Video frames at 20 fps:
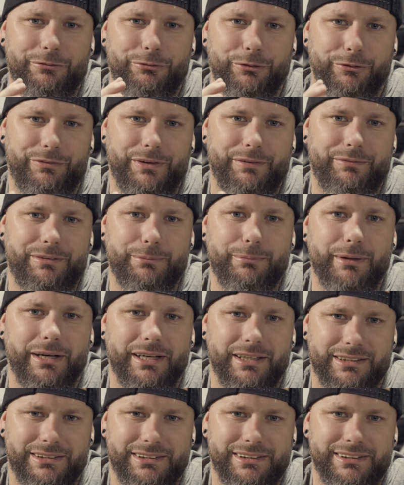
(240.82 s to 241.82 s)
for 50
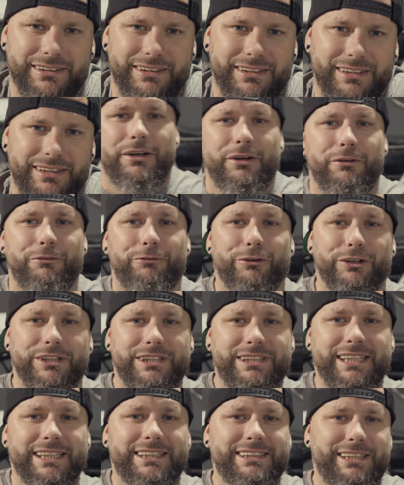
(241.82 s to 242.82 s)
bucks. For
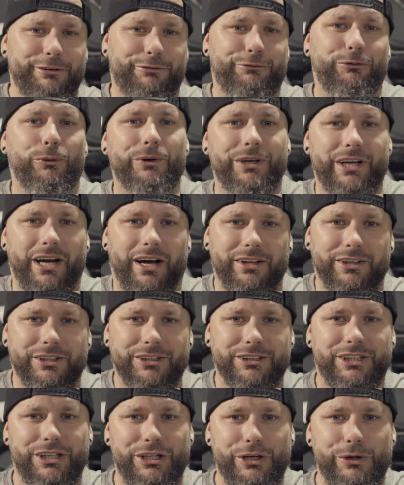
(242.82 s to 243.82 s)

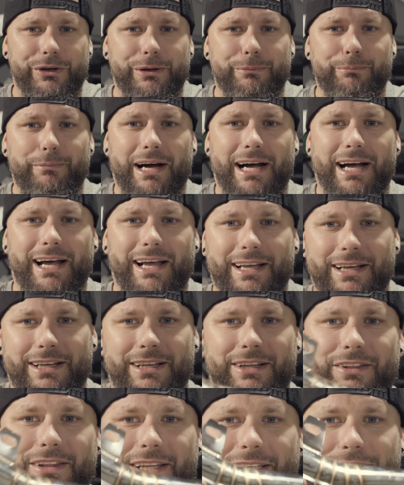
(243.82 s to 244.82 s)
$64, you can buy
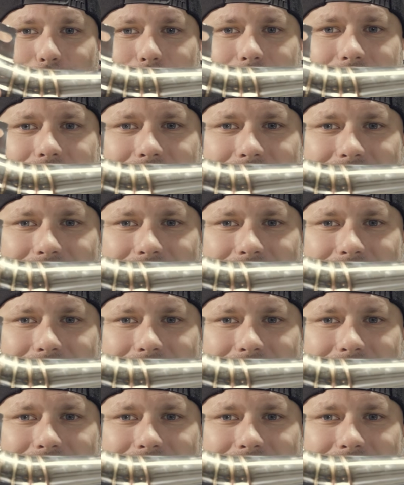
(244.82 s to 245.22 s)
this one.